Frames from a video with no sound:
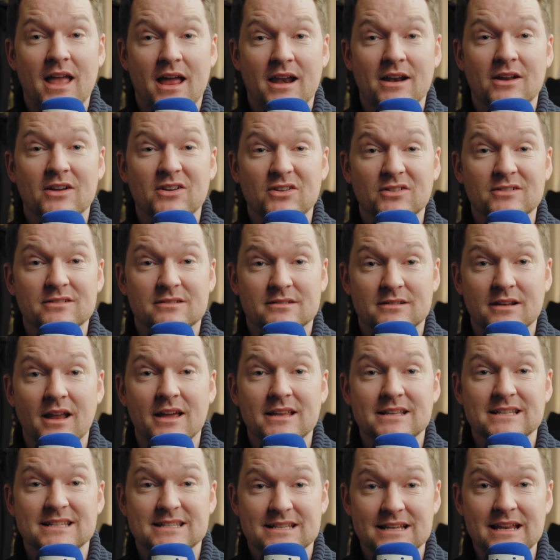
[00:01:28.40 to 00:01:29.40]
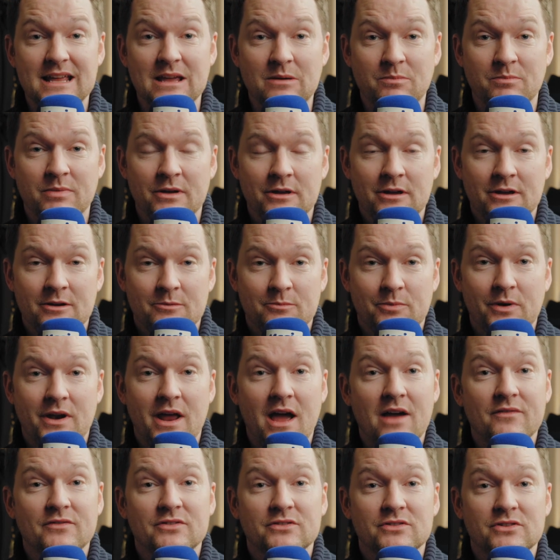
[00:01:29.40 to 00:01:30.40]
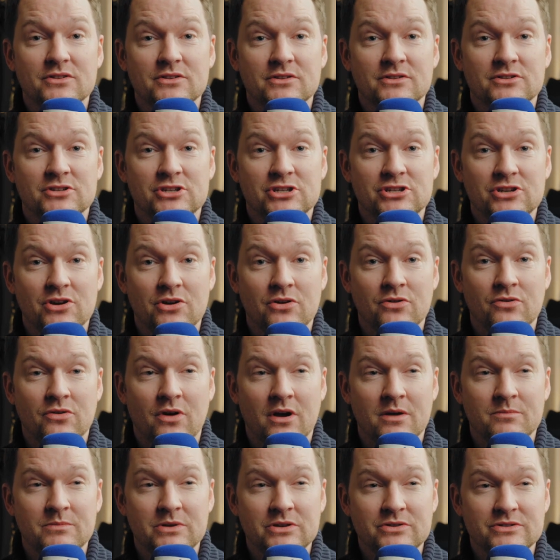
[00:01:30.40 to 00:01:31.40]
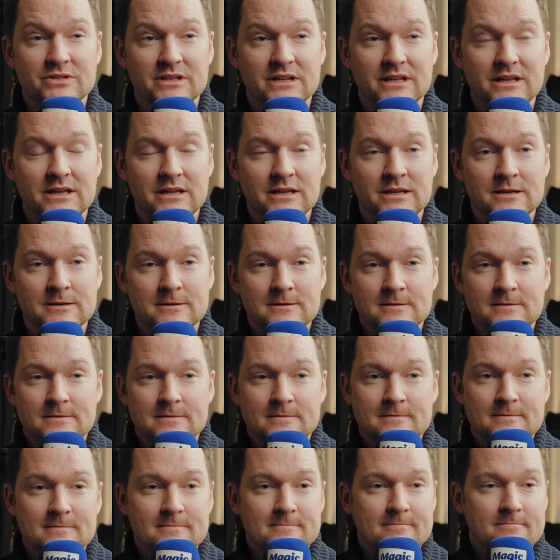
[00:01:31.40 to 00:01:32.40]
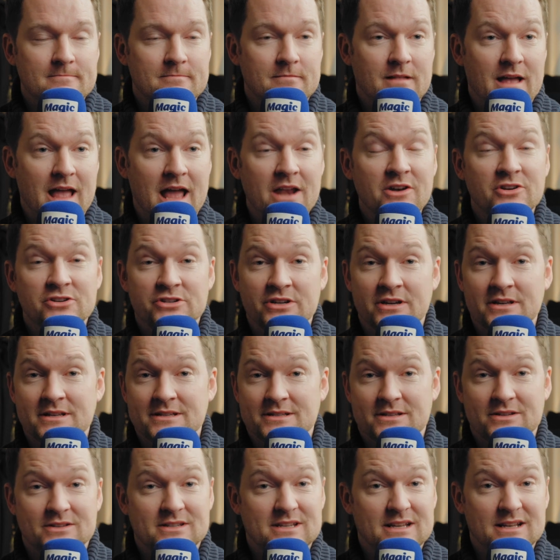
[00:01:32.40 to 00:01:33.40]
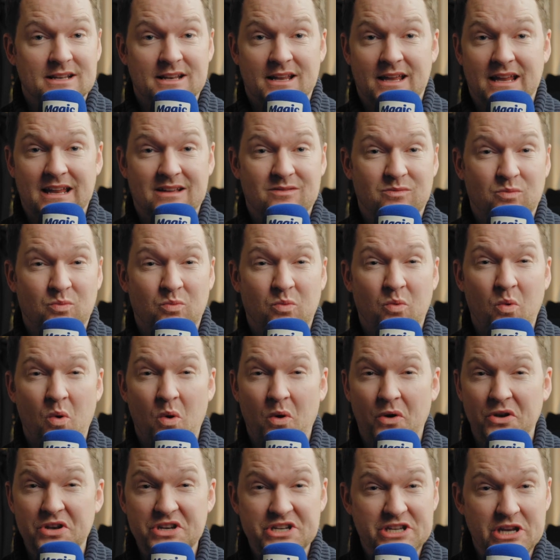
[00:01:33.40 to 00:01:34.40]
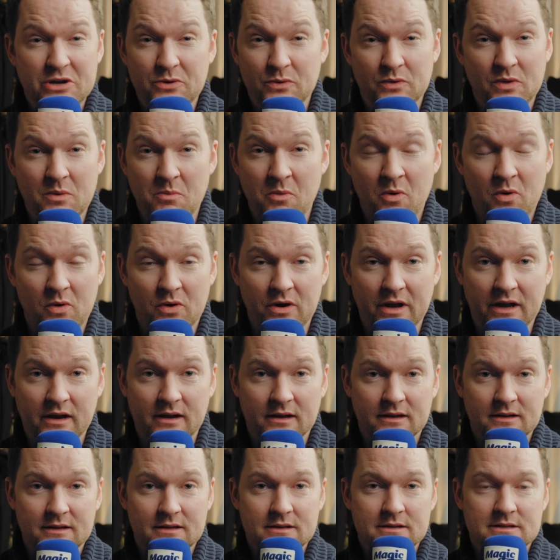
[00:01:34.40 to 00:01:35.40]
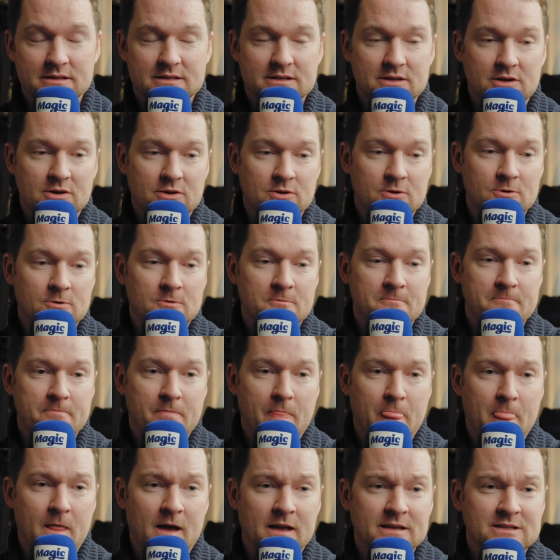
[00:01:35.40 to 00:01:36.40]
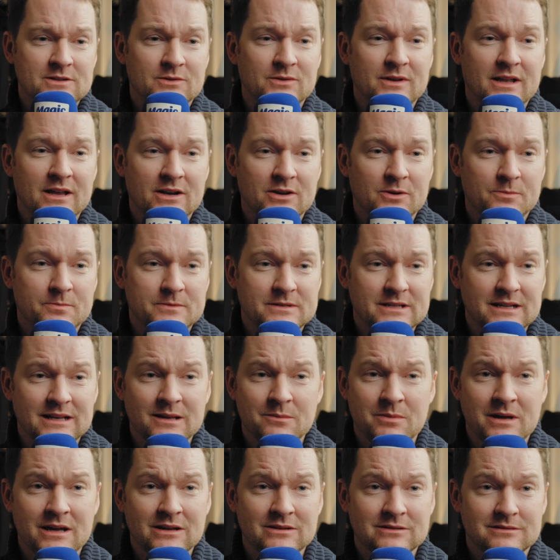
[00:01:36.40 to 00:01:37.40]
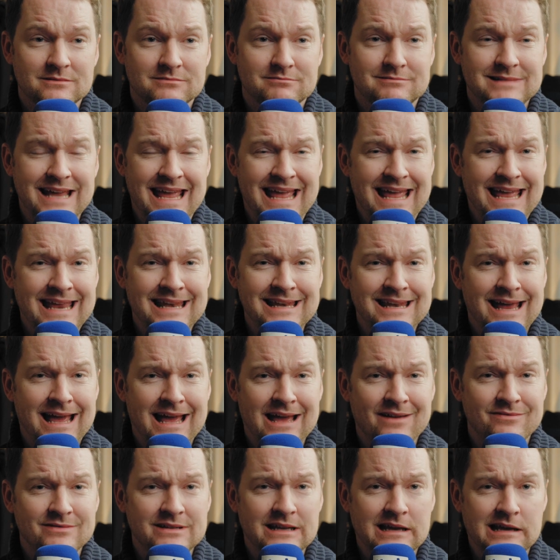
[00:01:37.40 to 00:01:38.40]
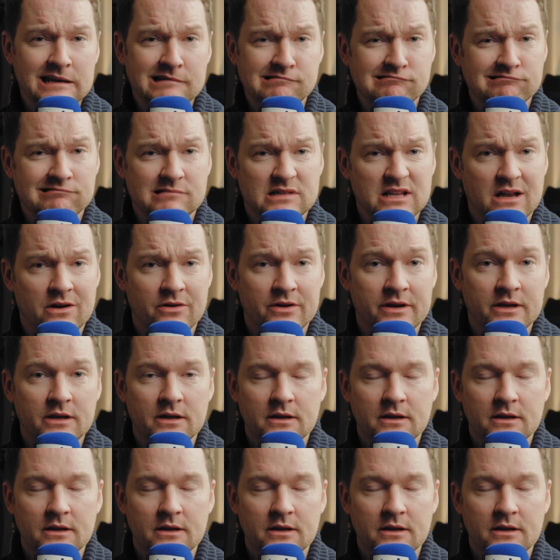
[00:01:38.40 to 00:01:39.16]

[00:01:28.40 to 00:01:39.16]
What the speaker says: get a good night's sleep, but after the show, I'm usually energized until like 1-2 in the morning. So I don't get up till about 10, half 10, sorry.